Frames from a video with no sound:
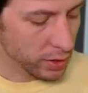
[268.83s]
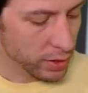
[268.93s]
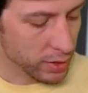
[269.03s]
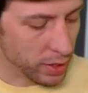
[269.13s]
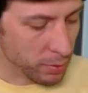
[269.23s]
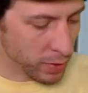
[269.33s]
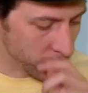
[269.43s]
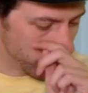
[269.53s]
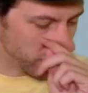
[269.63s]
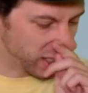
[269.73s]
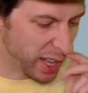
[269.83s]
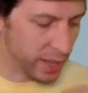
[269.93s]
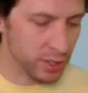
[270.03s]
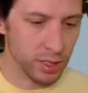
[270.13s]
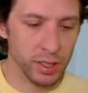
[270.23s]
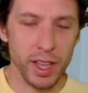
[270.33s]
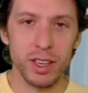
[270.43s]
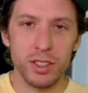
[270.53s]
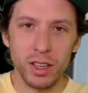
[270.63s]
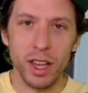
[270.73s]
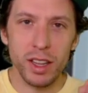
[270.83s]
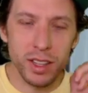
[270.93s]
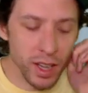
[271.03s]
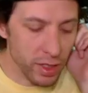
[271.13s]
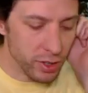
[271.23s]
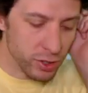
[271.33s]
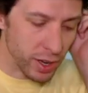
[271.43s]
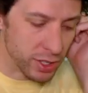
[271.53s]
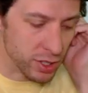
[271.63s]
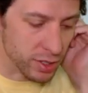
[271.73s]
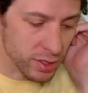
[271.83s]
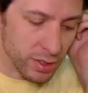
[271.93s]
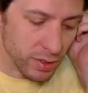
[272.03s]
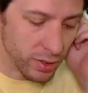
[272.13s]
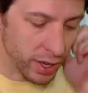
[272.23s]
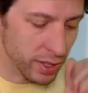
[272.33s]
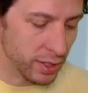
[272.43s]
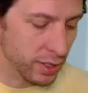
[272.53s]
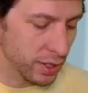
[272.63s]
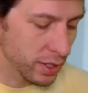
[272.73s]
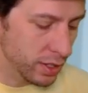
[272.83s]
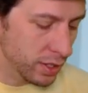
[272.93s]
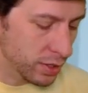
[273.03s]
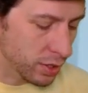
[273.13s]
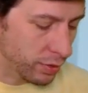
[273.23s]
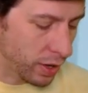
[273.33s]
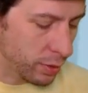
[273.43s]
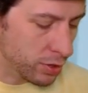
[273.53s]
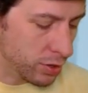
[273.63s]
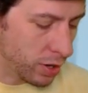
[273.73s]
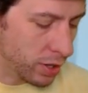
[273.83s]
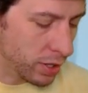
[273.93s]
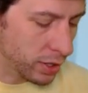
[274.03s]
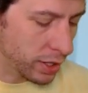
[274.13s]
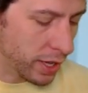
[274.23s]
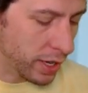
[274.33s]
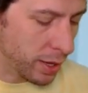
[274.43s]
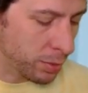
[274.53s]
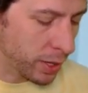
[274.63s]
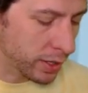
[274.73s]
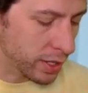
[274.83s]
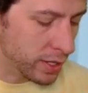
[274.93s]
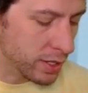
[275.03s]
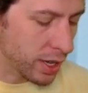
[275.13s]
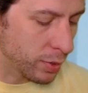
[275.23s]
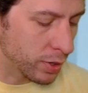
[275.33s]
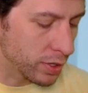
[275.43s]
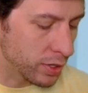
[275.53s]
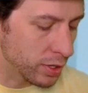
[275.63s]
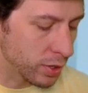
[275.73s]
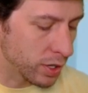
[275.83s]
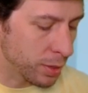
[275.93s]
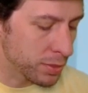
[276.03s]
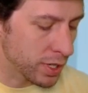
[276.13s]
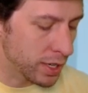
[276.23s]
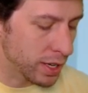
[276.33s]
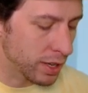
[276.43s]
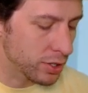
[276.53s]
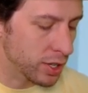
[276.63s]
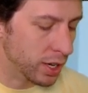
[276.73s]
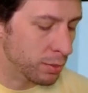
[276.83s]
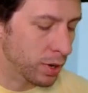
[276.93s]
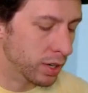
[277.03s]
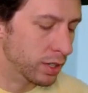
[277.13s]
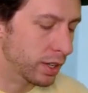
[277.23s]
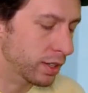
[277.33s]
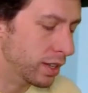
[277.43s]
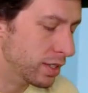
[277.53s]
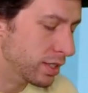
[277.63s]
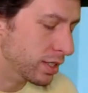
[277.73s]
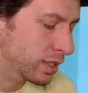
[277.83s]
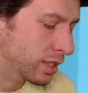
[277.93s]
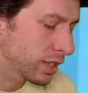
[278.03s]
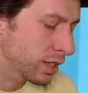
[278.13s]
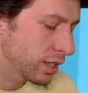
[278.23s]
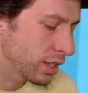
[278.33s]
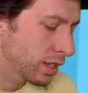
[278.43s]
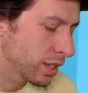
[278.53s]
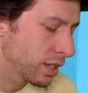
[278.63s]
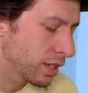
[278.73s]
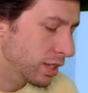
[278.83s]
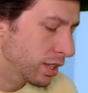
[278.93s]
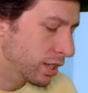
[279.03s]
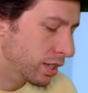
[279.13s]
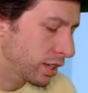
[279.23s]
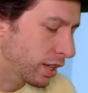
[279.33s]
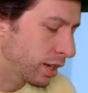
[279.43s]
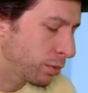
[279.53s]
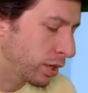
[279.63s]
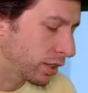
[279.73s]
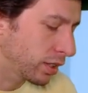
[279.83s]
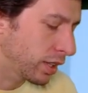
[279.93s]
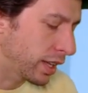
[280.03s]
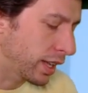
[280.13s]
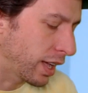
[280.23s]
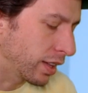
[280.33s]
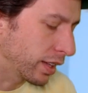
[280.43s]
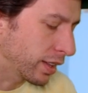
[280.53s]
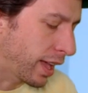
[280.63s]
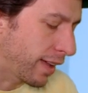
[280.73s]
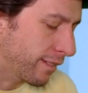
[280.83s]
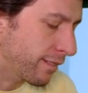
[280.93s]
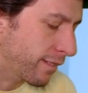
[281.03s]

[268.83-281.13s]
Same thing for the legs. Their legs are kind of the other direction, right? So if I was drawing a leg up like this, I would do an upside down check mark like this. Kind of bring their leg out like that.